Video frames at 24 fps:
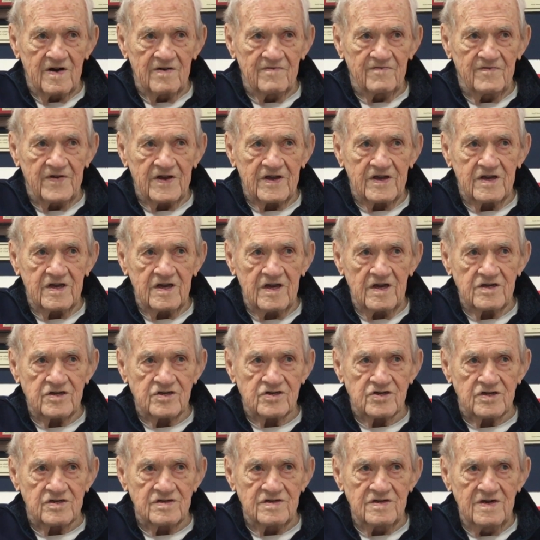
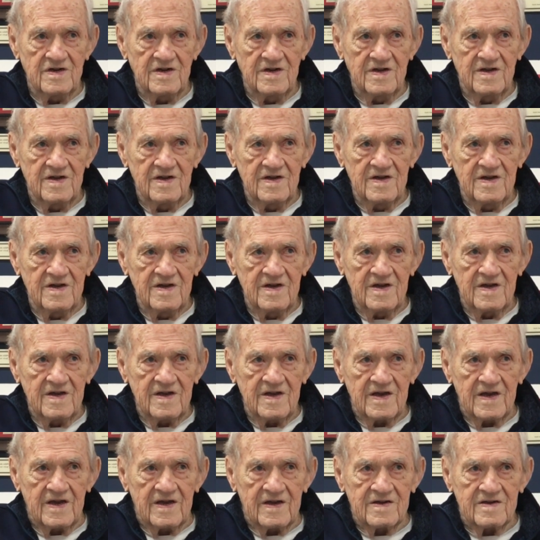vacation,
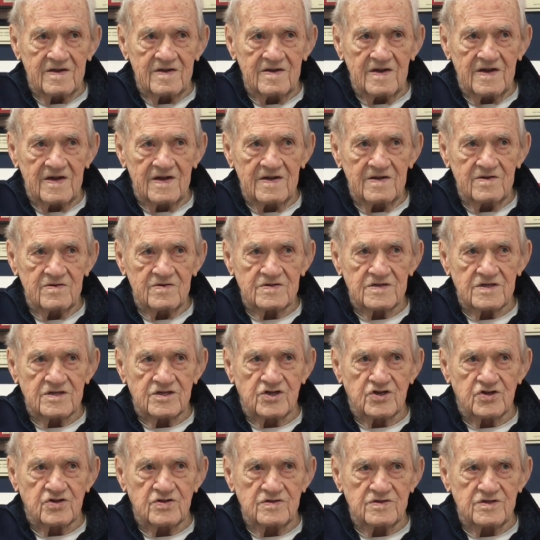and it
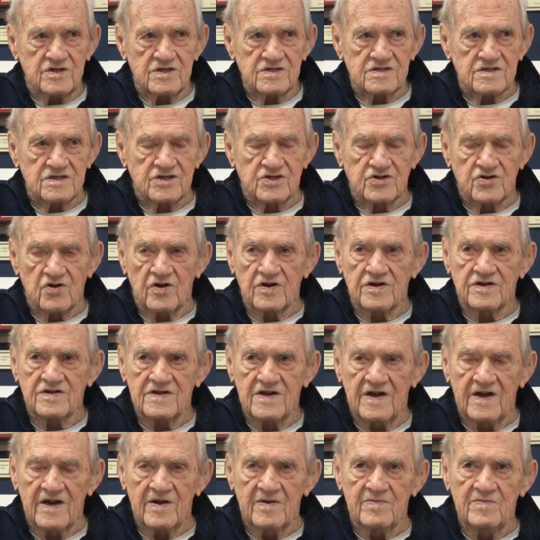was just a short
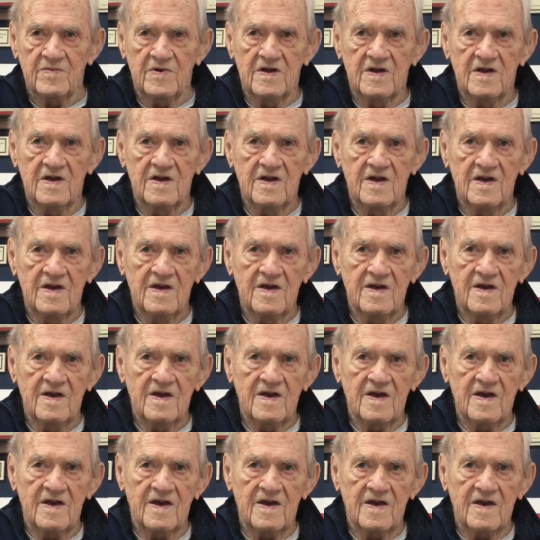time.
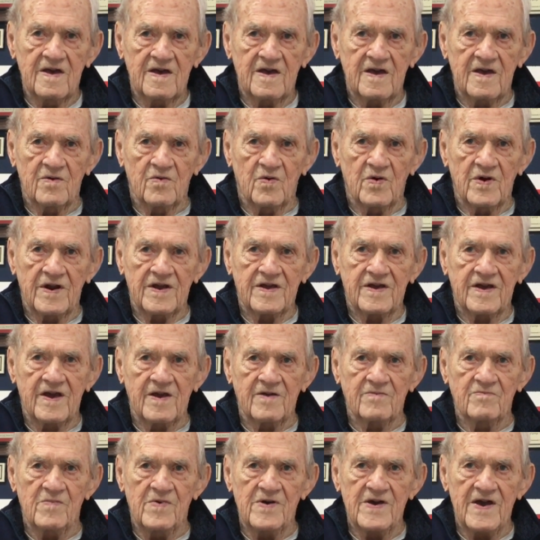And when I
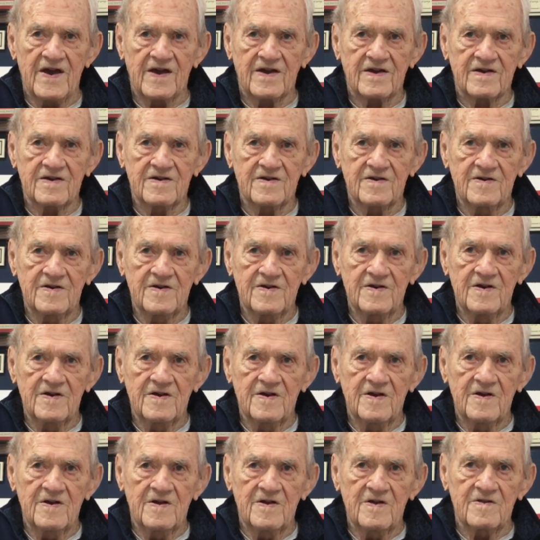came back,
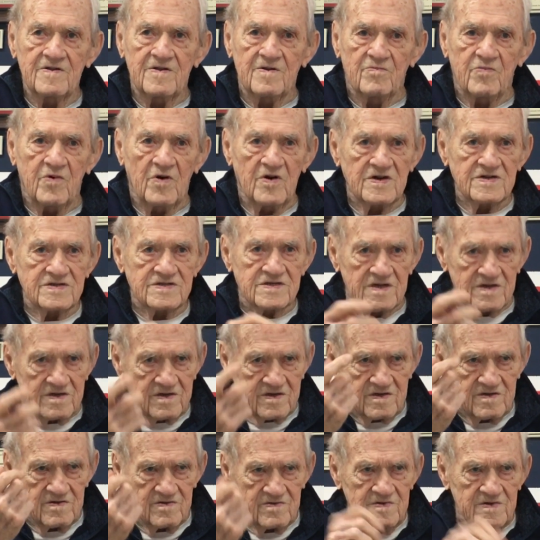the boss said,
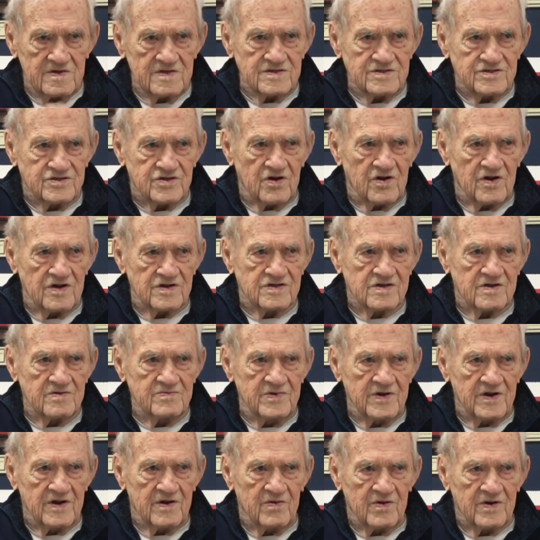"George, come
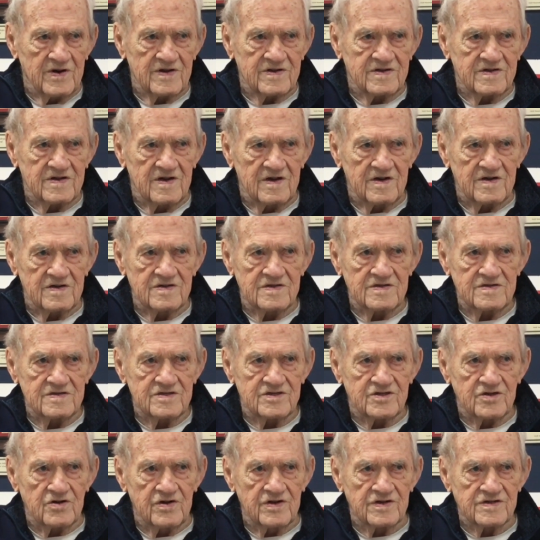here, I want to
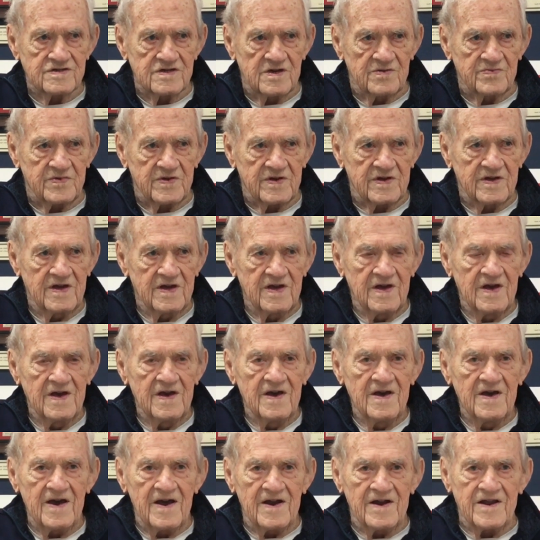show you something."
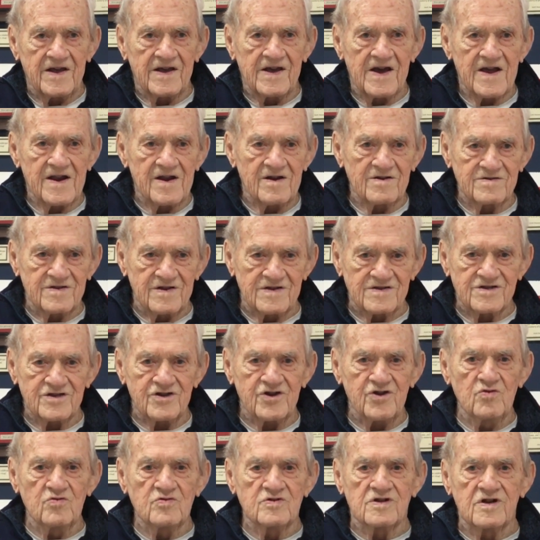And he got out this
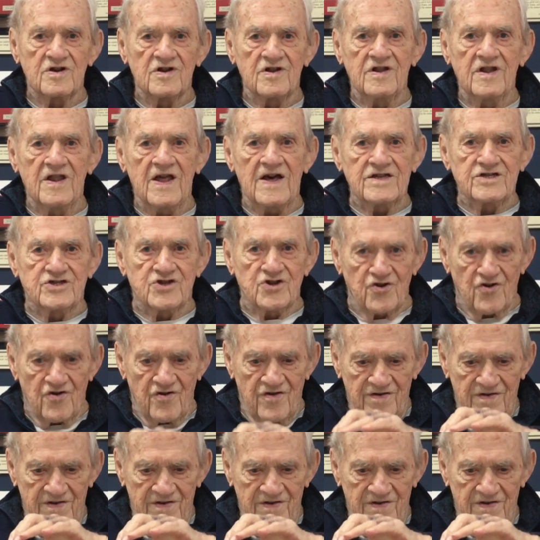huge ledger.